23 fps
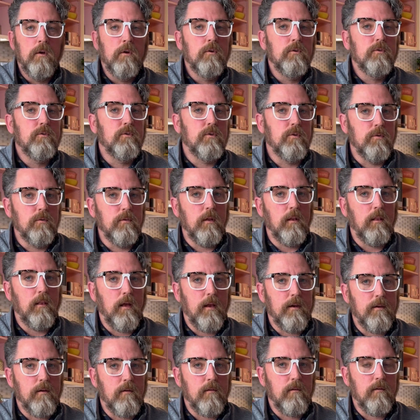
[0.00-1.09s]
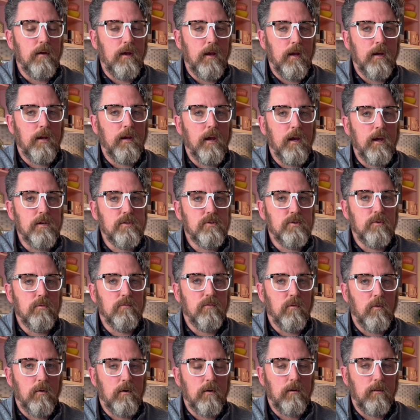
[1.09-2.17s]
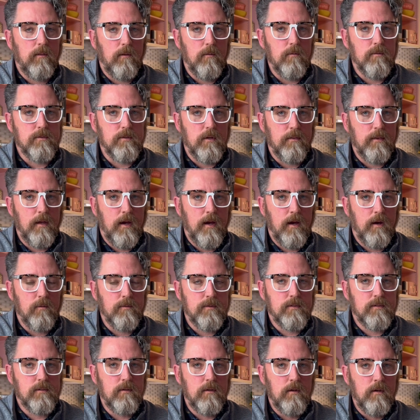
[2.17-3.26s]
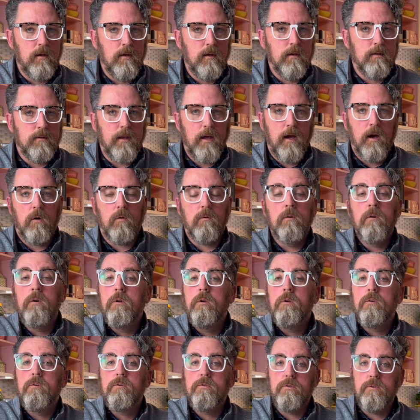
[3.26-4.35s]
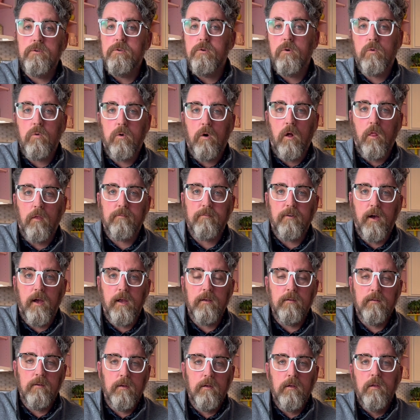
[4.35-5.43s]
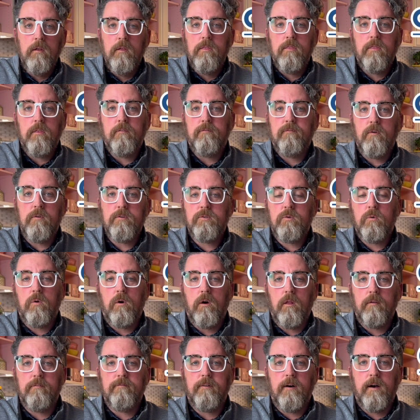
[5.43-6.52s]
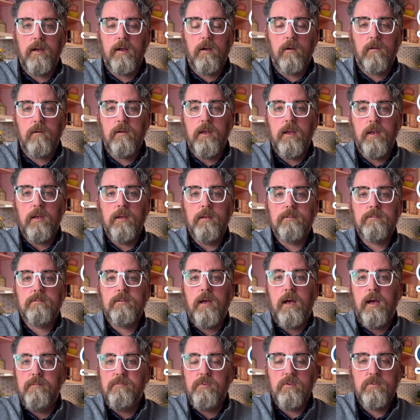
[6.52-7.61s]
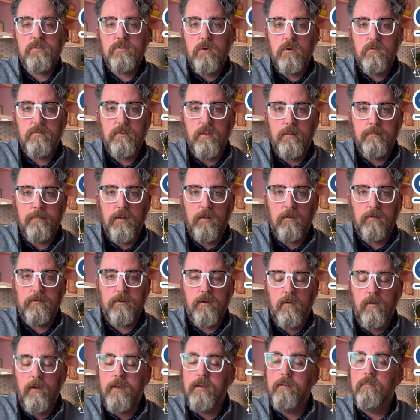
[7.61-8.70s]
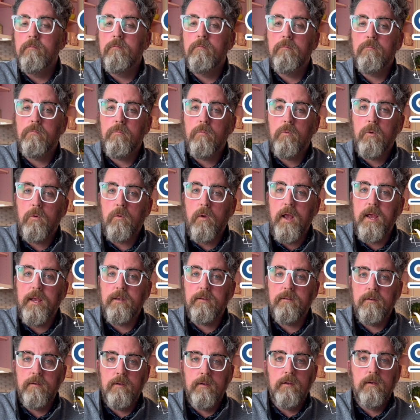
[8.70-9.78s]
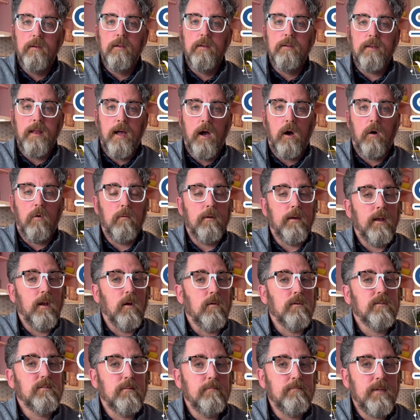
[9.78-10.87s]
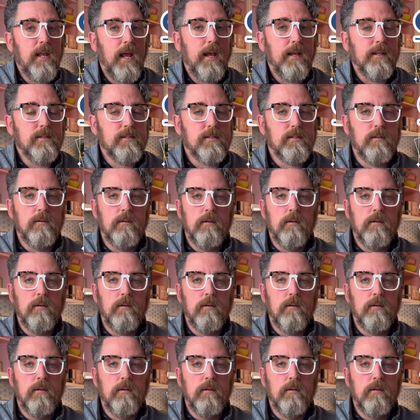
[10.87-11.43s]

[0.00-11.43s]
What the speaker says: to the lender in case you foreclose on the house. Now, do you qualify? The first qualifier is, have you served in the military? Great. Now, here are some dates.